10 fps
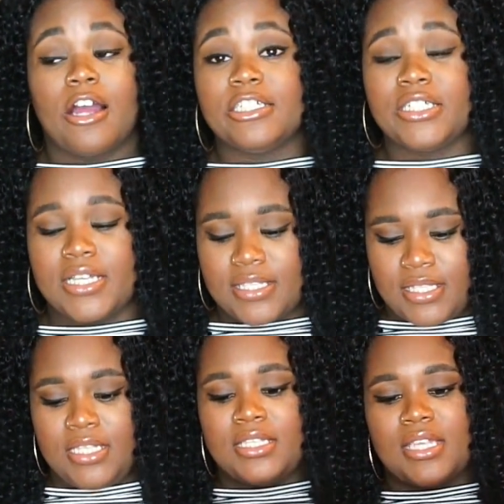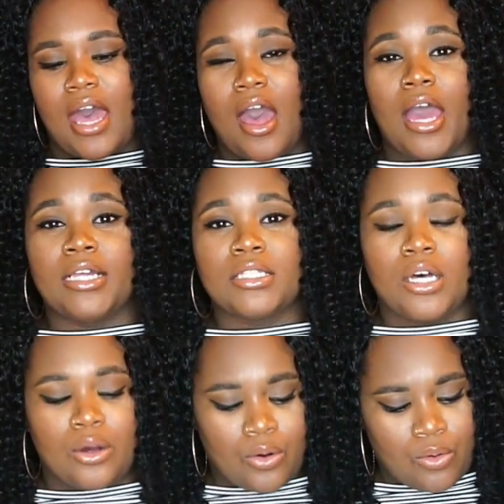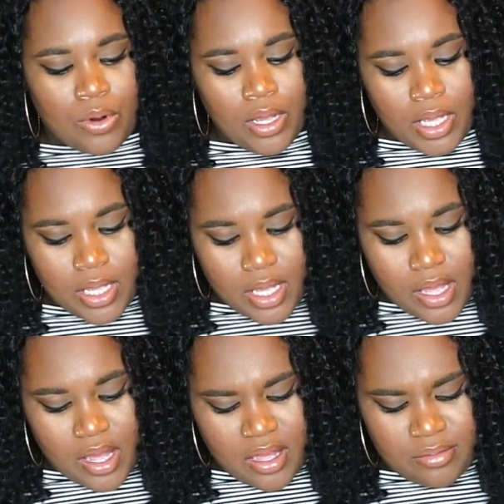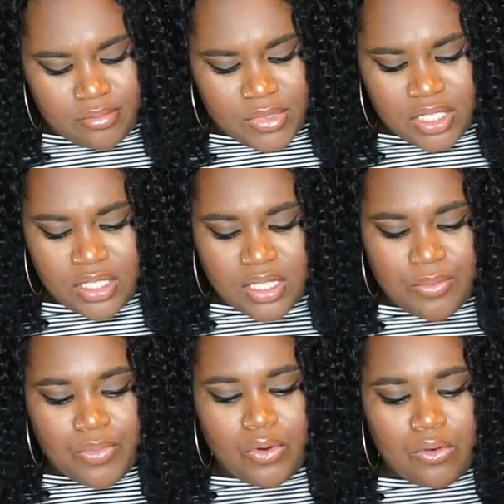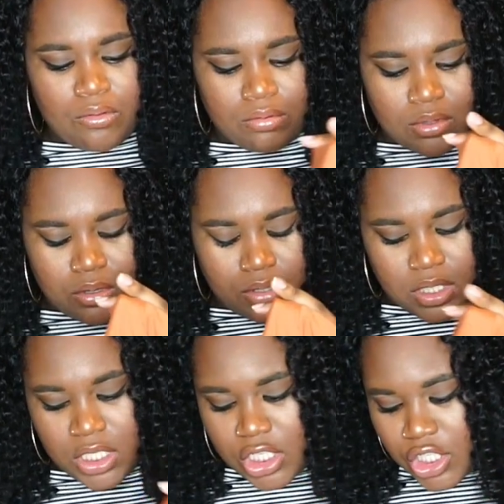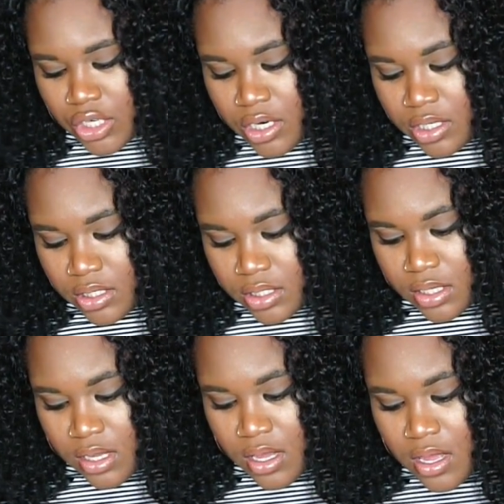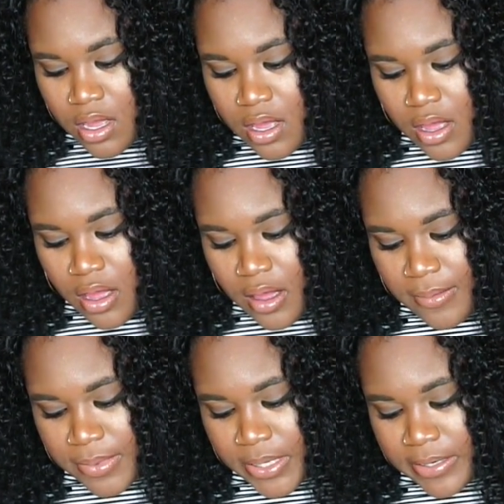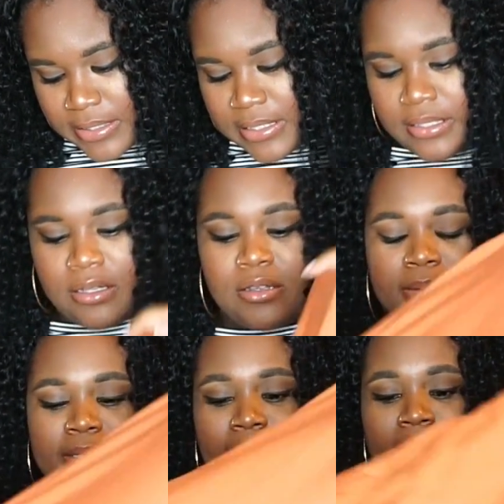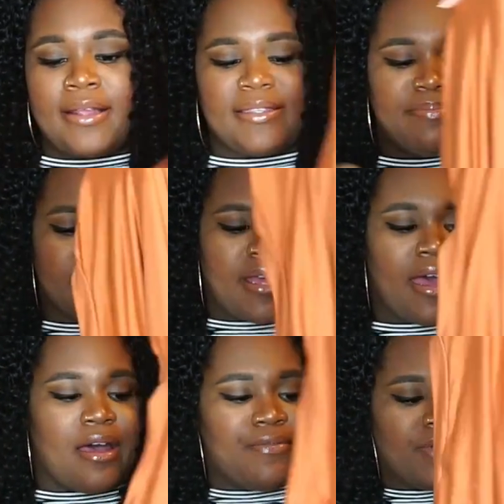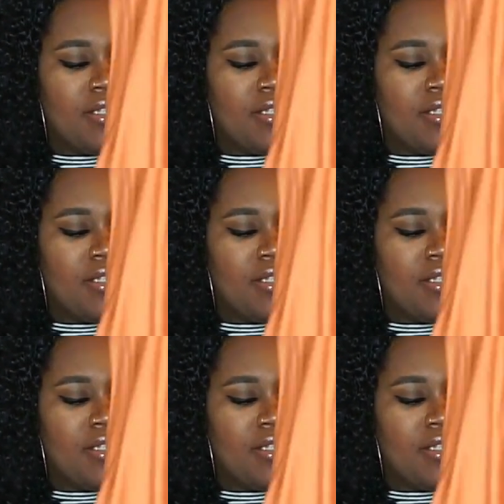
are just these high-low, um, just simple t-shirts. Um, there's there's sides that have